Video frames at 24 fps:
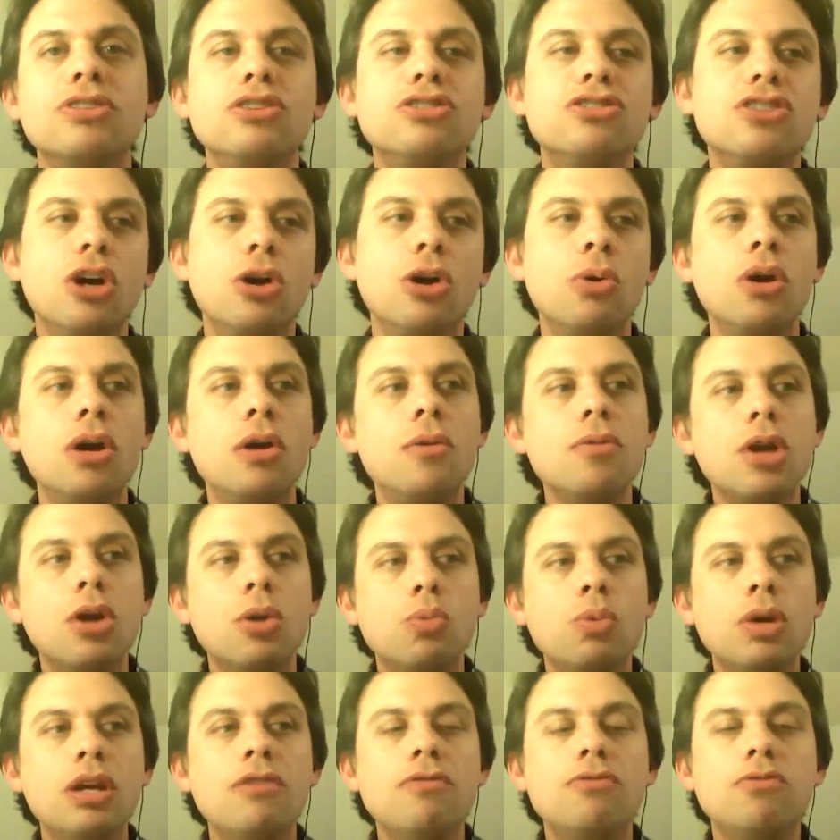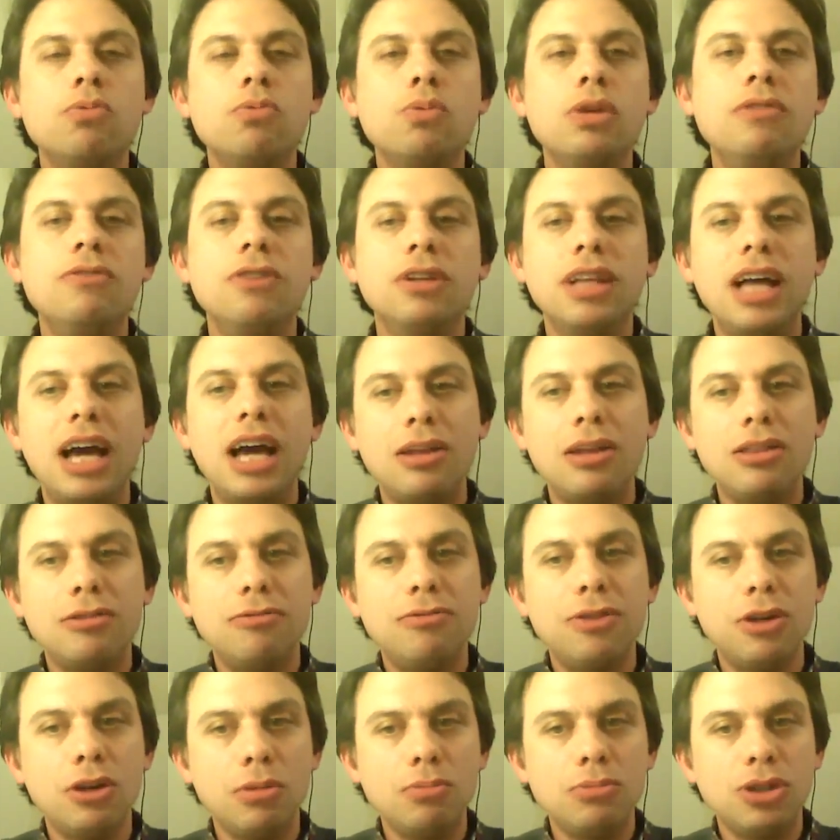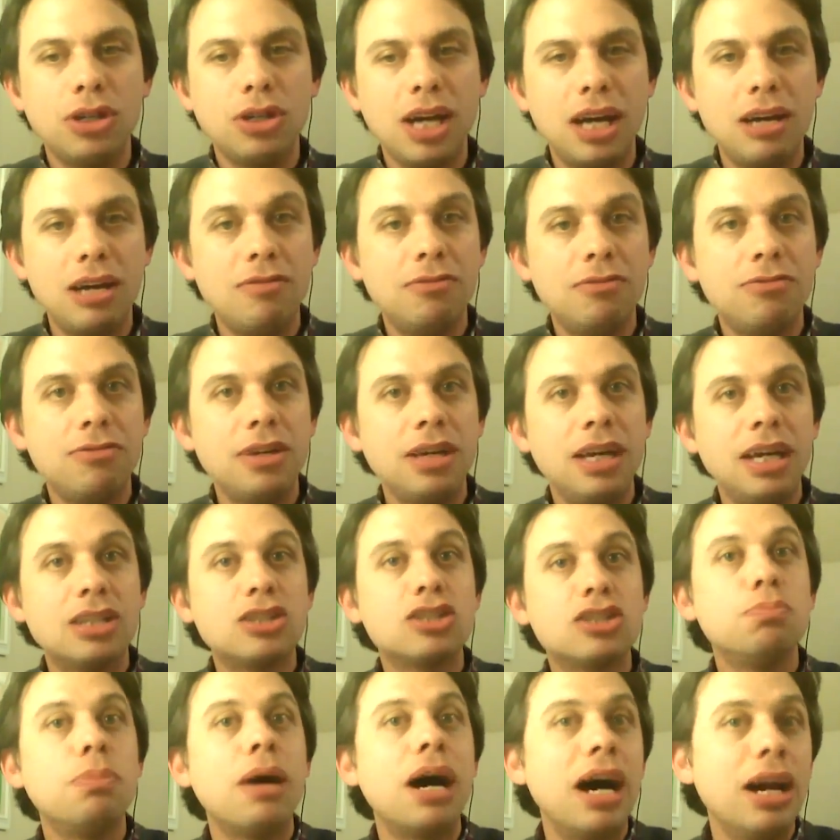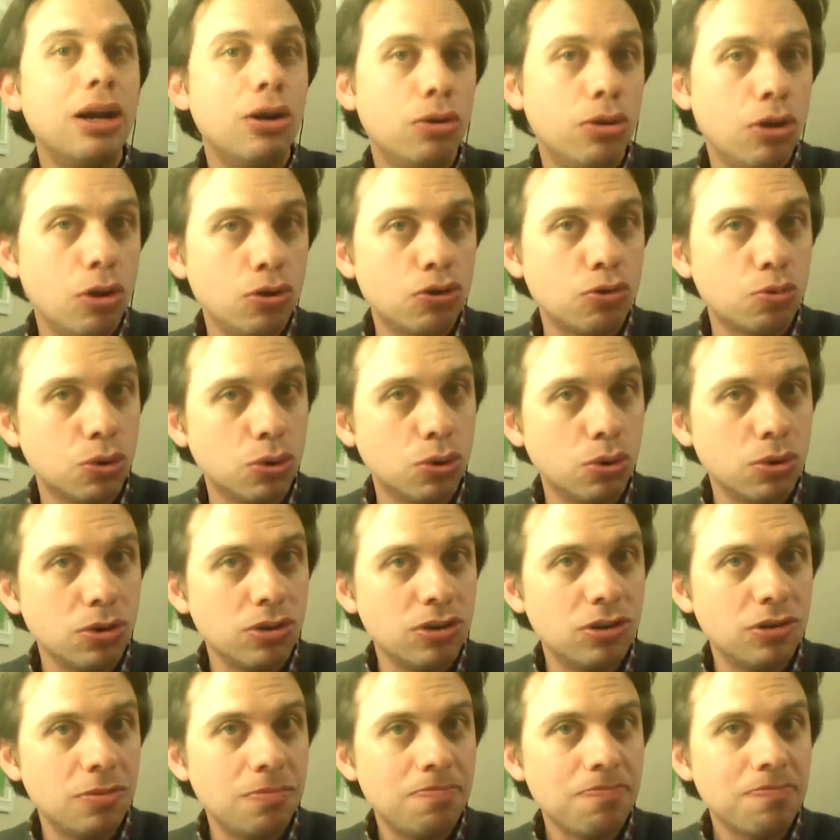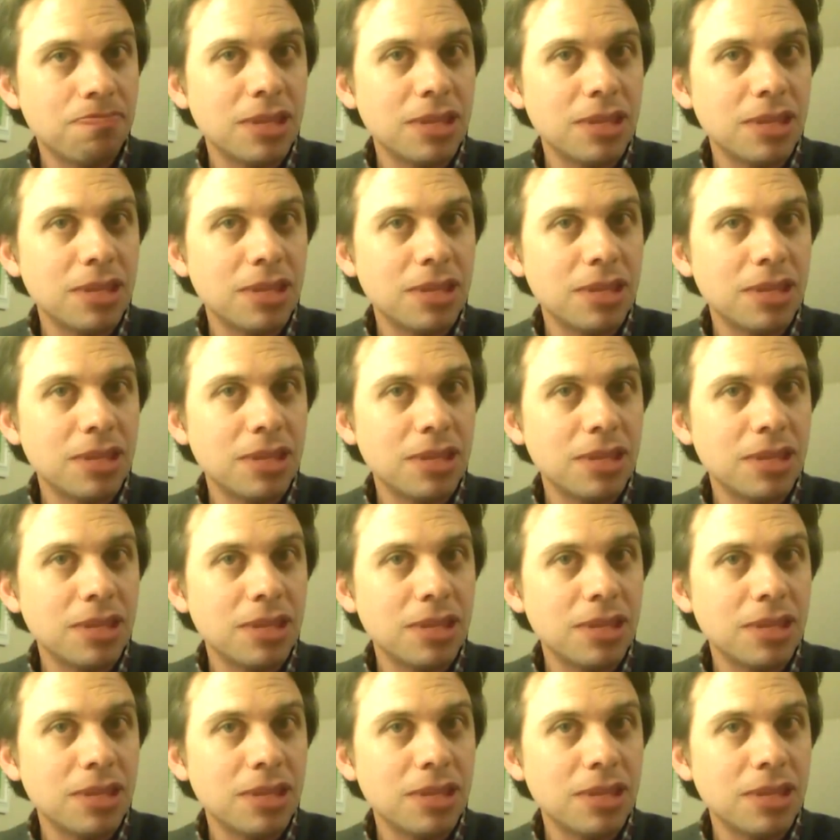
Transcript: And so we've, we've allowed the film to kind of expire those rules,